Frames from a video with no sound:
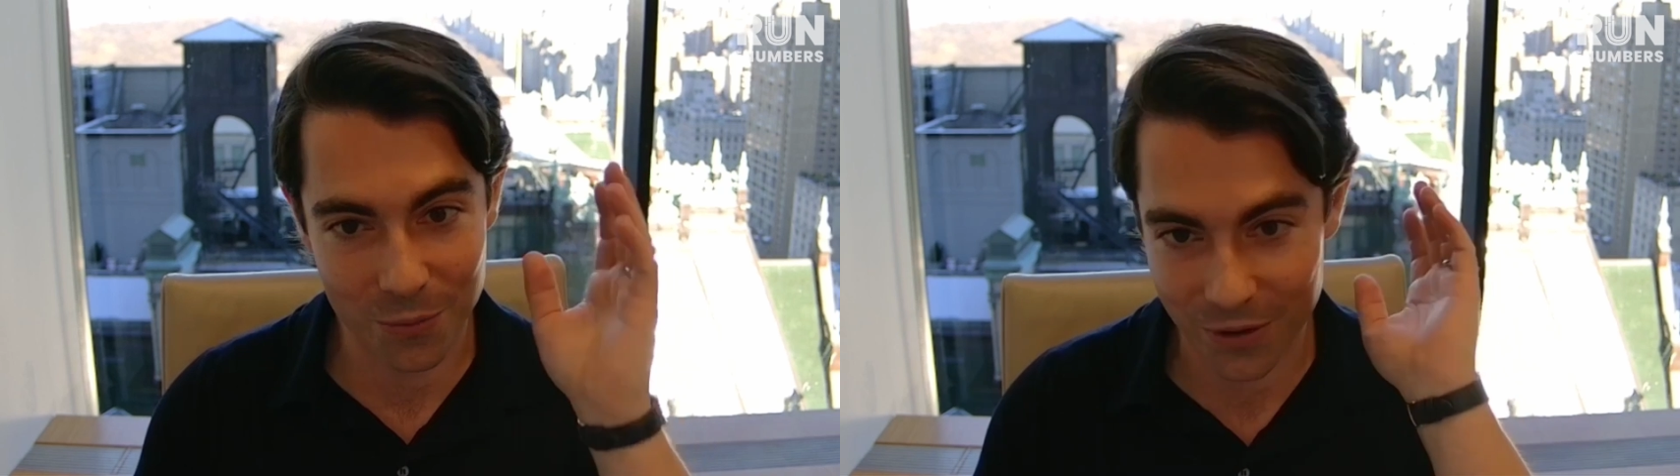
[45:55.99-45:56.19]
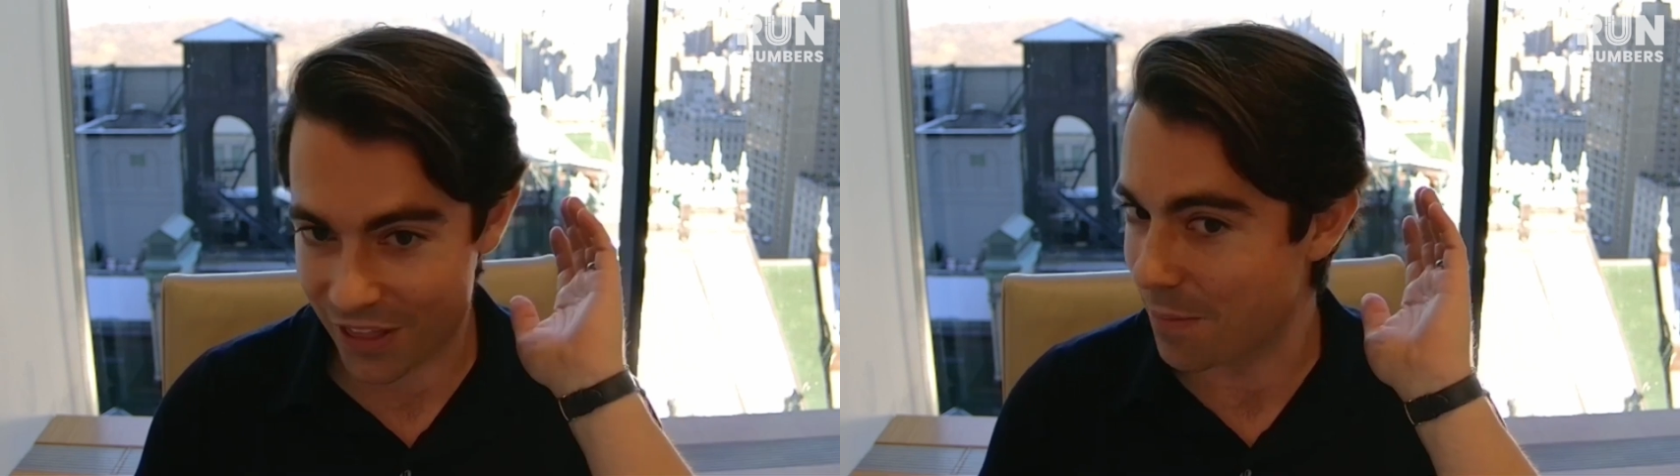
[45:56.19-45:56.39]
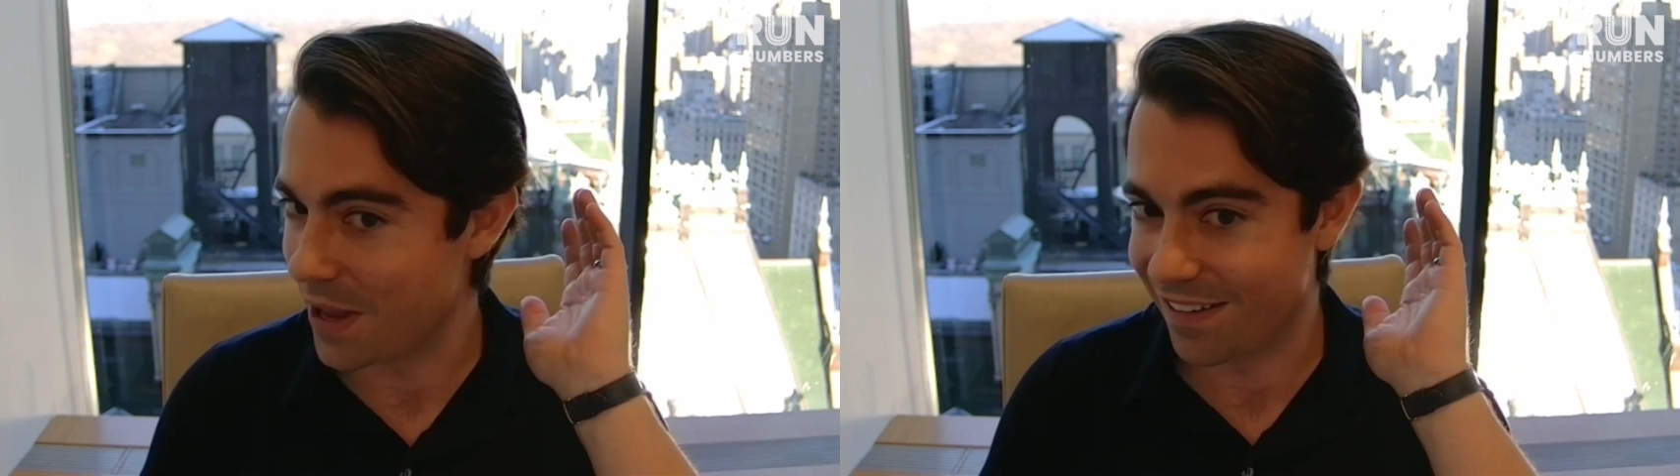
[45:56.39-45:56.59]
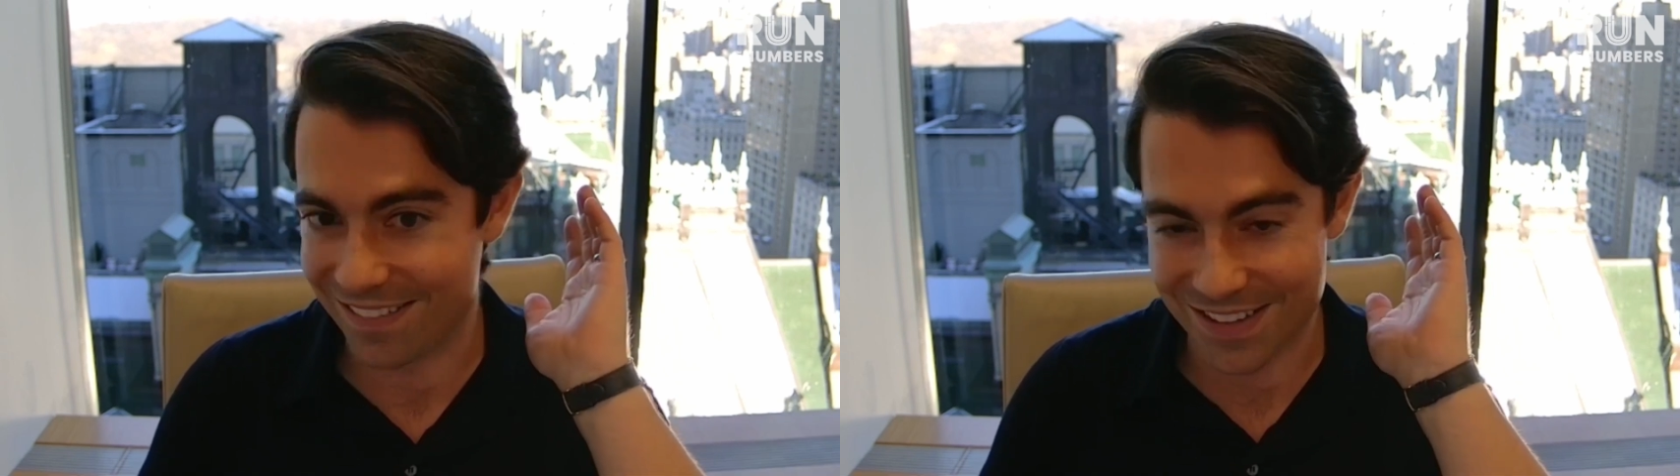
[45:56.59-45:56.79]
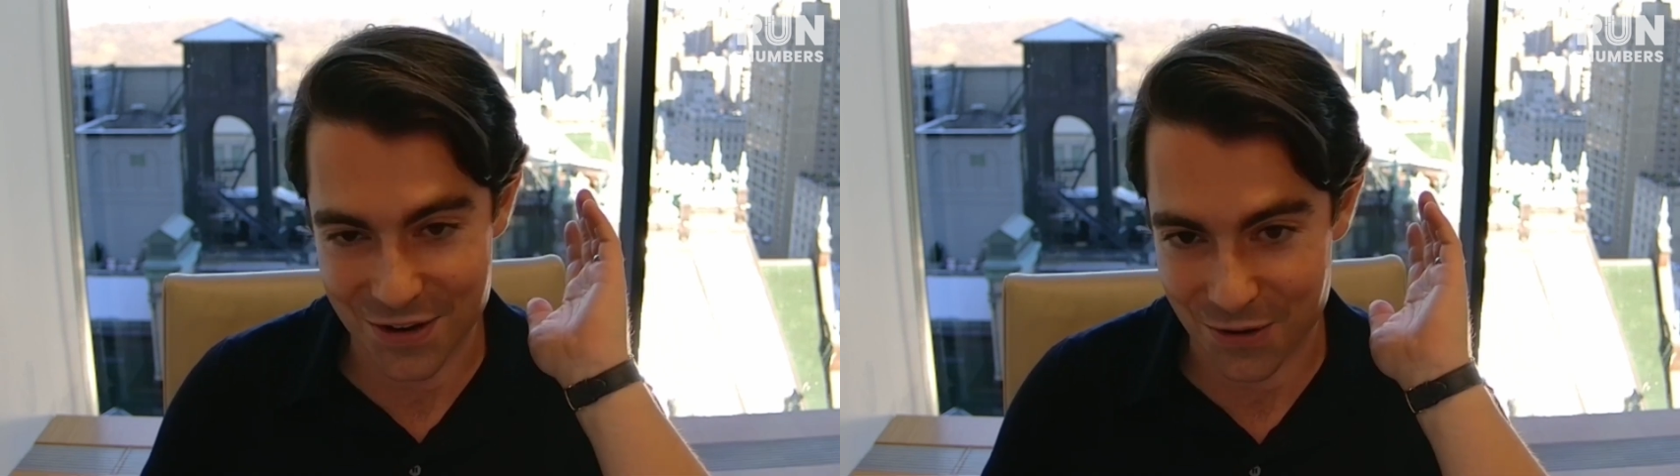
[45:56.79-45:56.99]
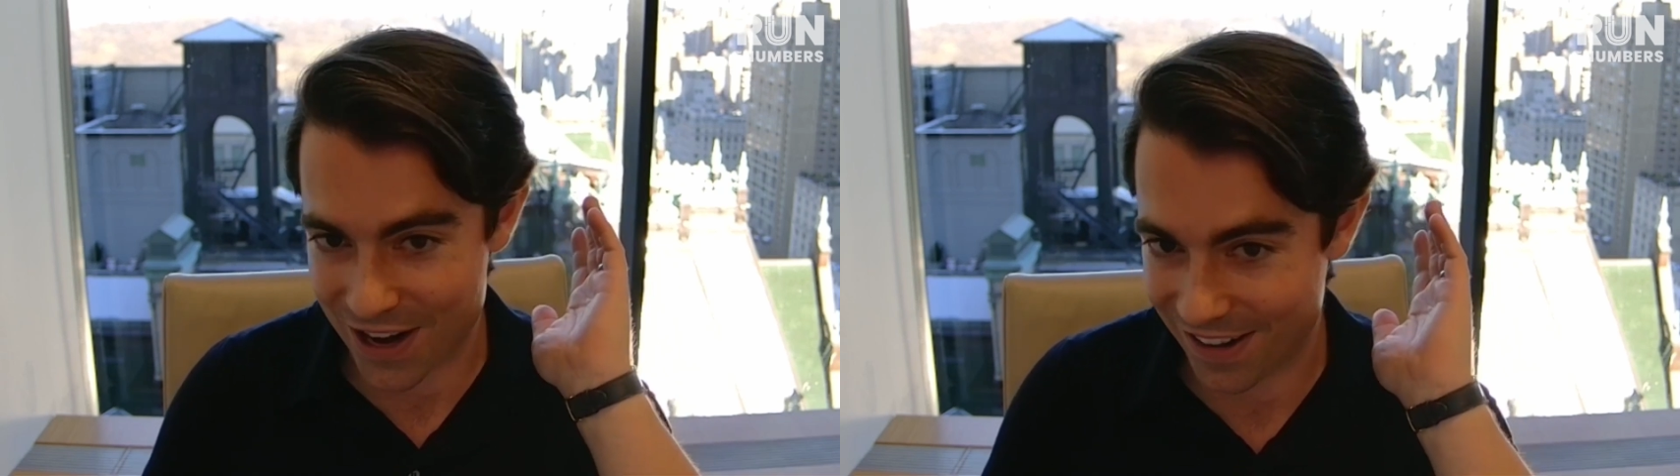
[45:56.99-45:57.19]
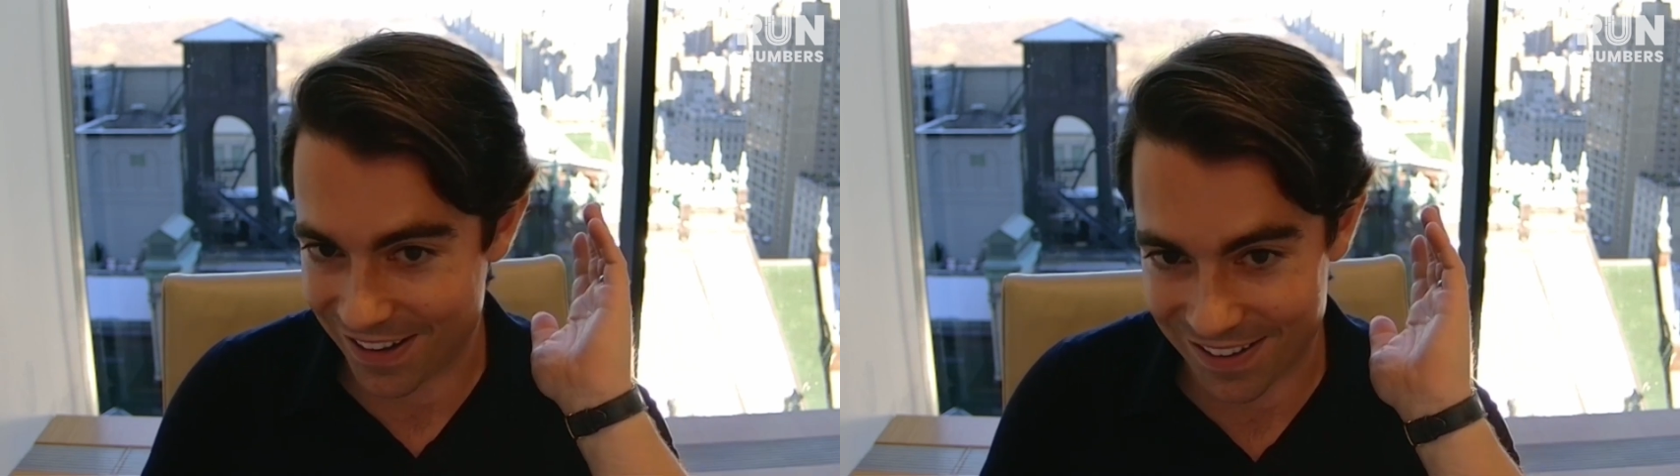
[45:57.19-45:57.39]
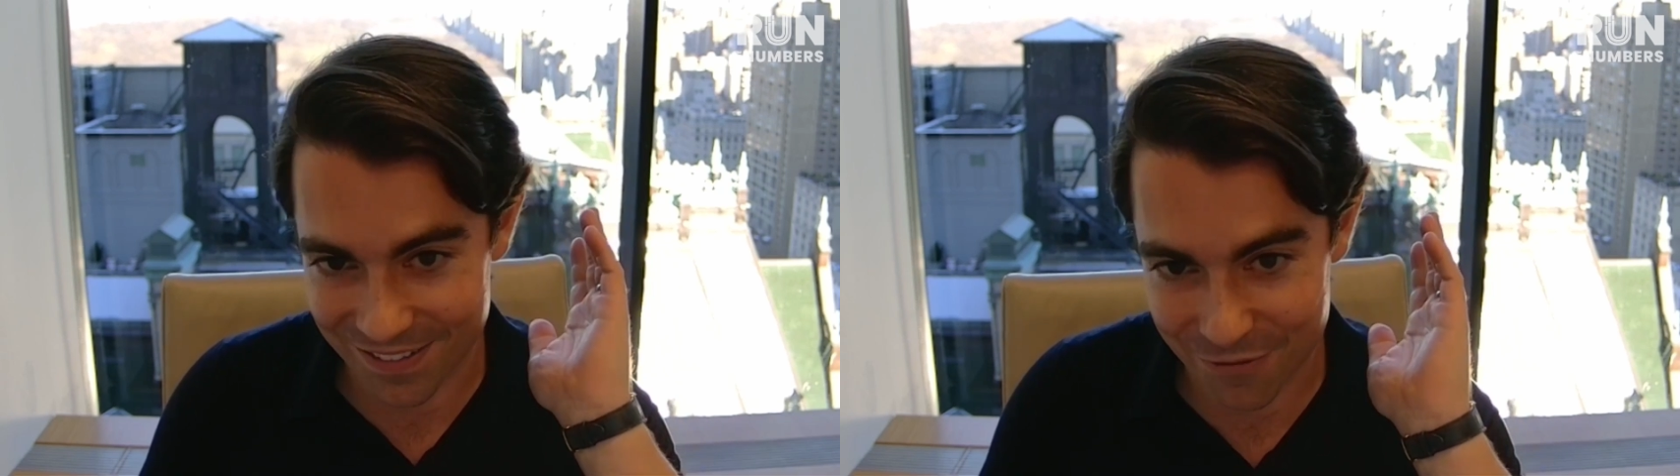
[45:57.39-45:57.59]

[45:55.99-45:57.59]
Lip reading: with them and you're in a